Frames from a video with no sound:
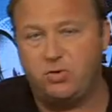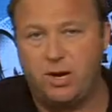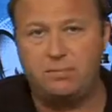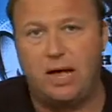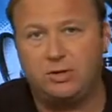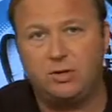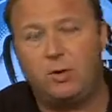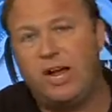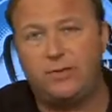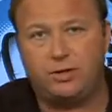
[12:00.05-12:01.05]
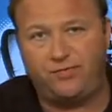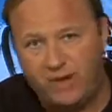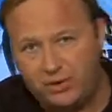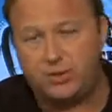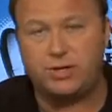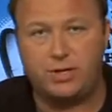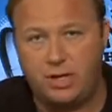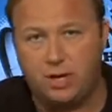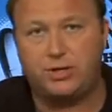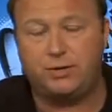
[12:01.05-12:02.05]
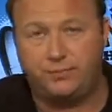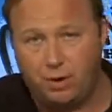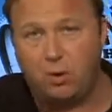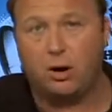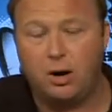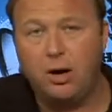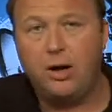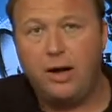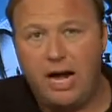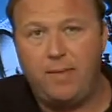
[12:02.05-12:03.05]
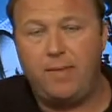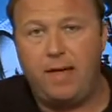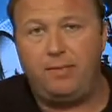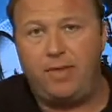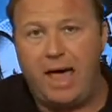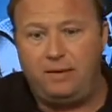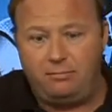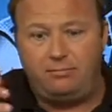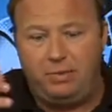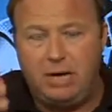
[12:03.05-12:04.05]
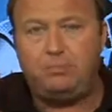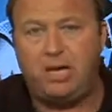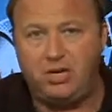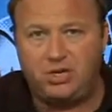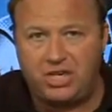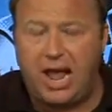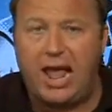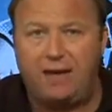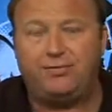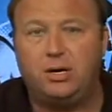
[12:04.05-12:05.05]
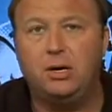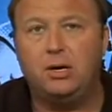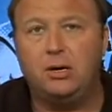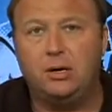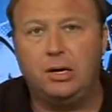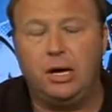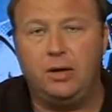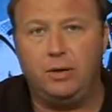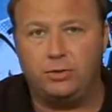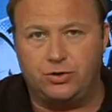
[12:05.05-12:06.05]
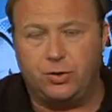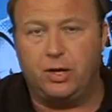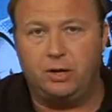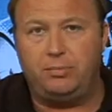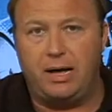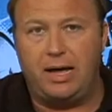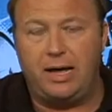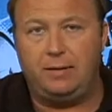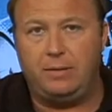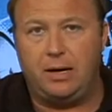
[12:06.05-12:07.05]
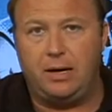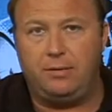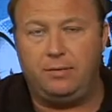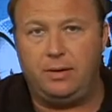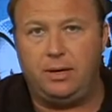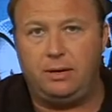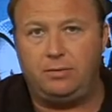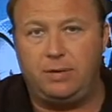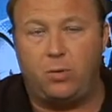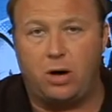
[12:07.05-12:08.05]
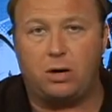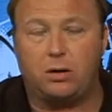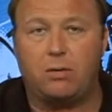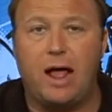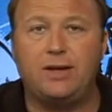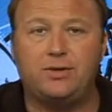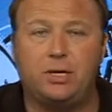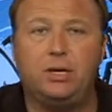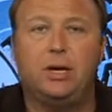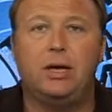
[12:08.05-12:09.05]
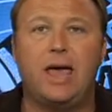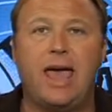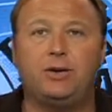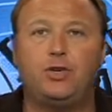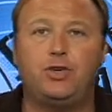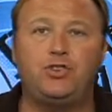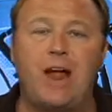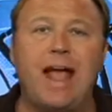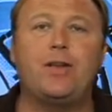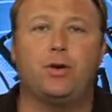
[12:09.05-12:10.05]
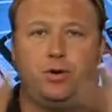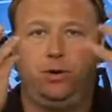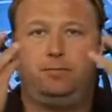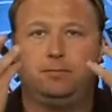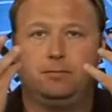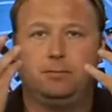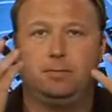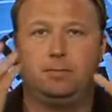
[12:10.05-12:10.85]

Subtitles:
that up to 20 miles away there's fissures in the ocean floor, and that BP shaft that was drilled by the Deepwater Horizon has shattered.